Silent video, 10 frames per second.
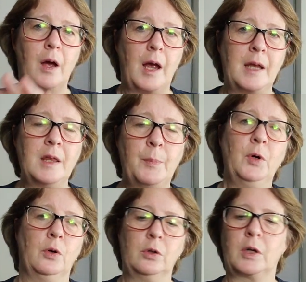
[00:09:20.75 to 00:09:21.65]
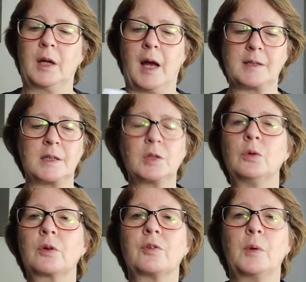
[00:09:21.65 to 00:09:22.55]
In the book, as I
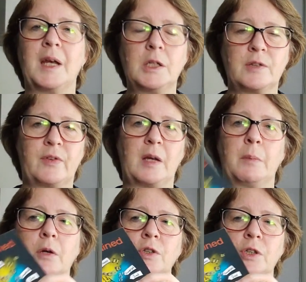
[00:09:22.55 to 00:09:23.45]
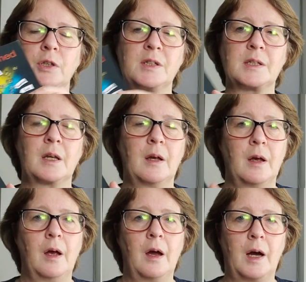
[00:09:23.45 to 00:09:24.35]
talk through each of the emotions,
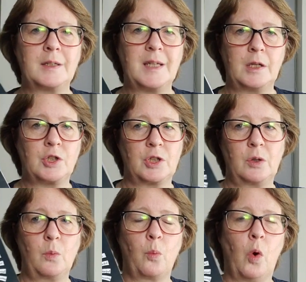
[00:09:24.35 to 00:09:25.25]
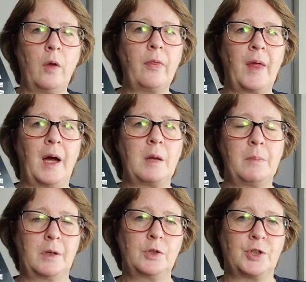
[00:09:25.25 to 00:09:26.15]
I teach you what that
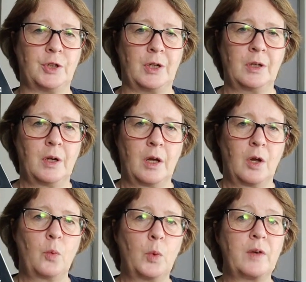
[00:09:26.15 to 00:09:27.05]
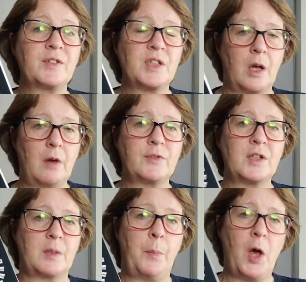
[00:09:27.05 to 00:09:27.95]
emotion would have served as
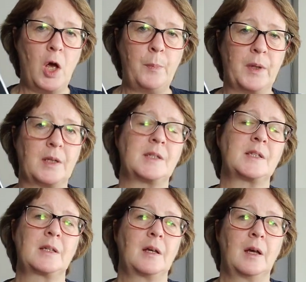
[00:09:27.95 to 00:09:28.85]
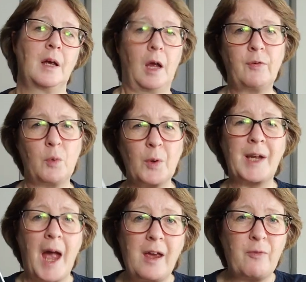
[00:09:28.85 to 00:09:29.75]
a purpose if you were a
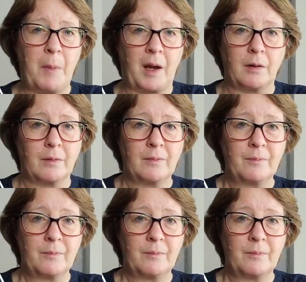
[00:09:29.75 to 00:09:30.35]
caveman,